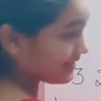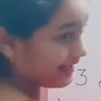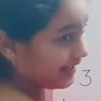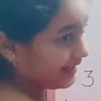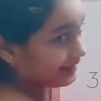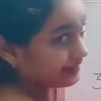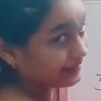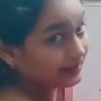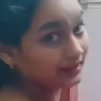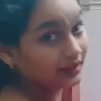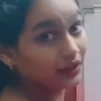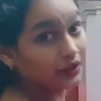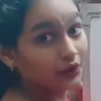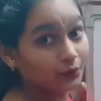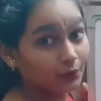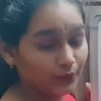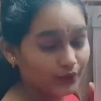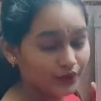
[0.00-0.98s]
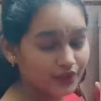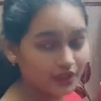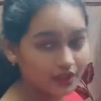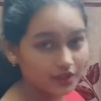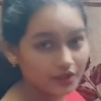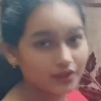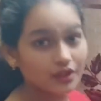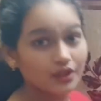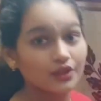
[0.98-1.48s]
9, which
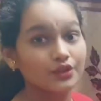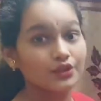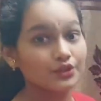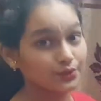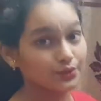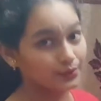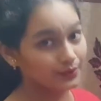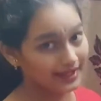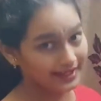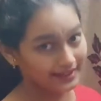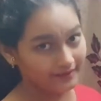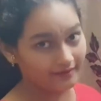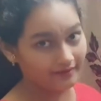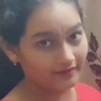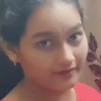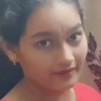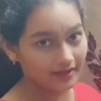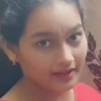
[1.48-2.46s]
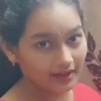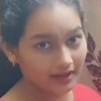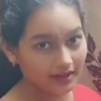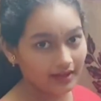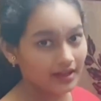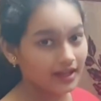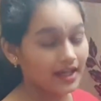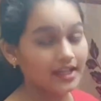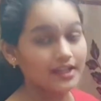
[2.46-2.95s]
is 12.
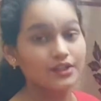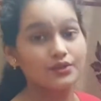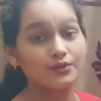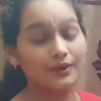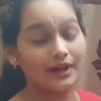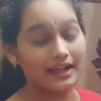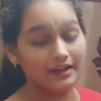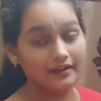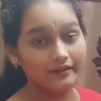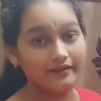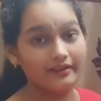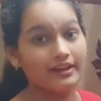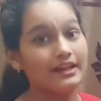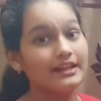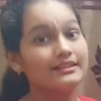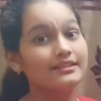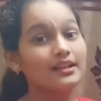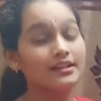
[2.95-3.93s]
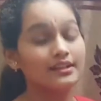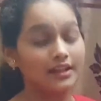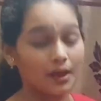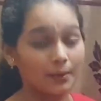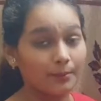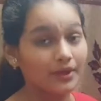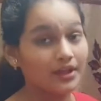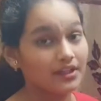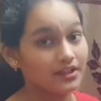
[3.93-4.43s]
And 12 is a
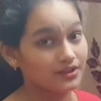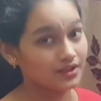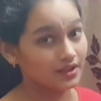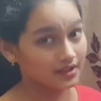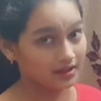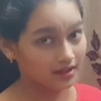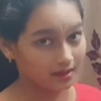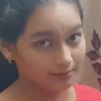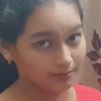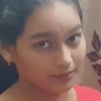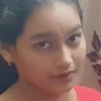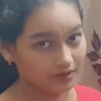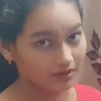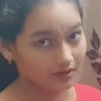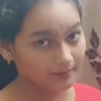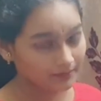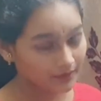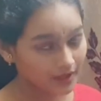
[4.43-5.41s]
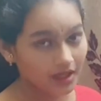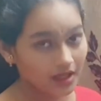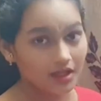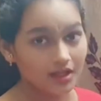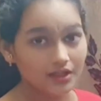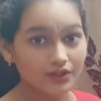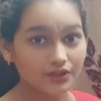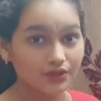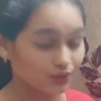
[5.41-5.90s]
double digit number.
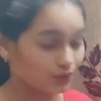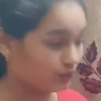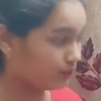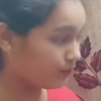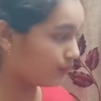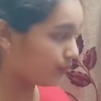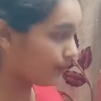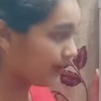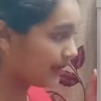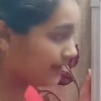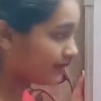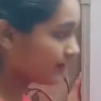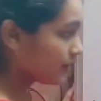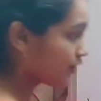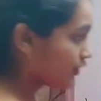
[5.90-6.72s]
So we have to